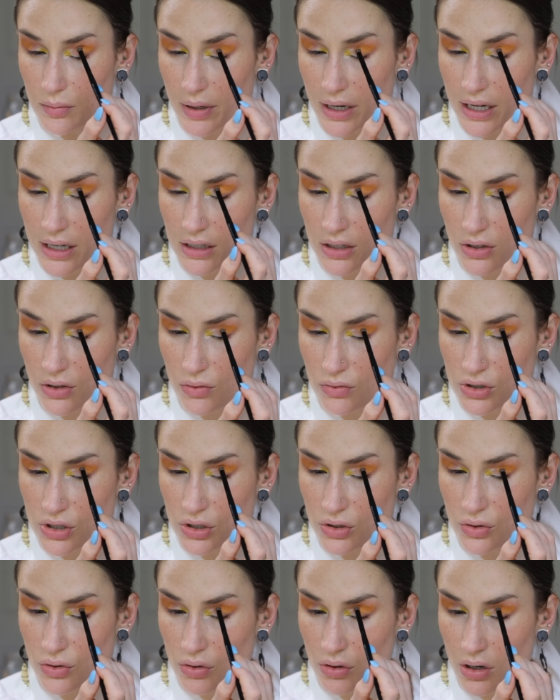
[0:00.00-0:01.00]
but you
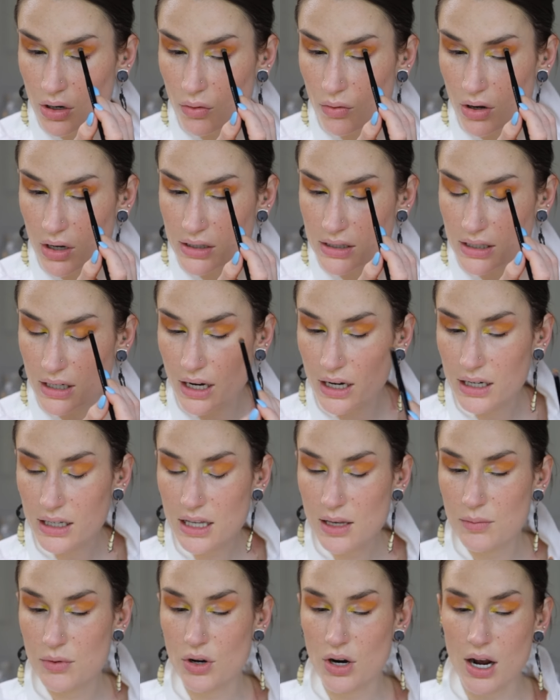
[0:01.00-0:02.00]
do want to kind of
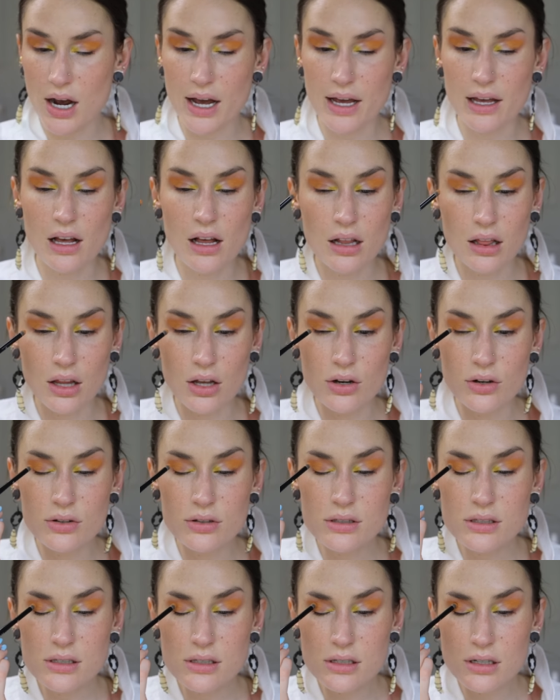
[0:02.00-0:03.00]
keep your eye
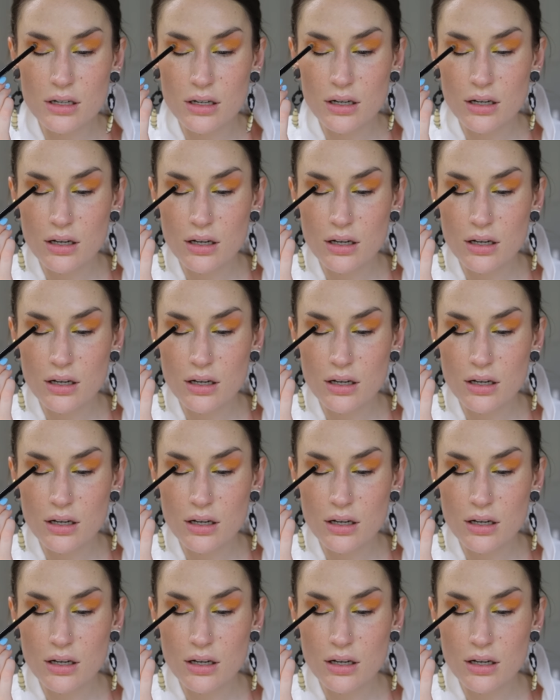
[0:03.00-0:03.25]
closed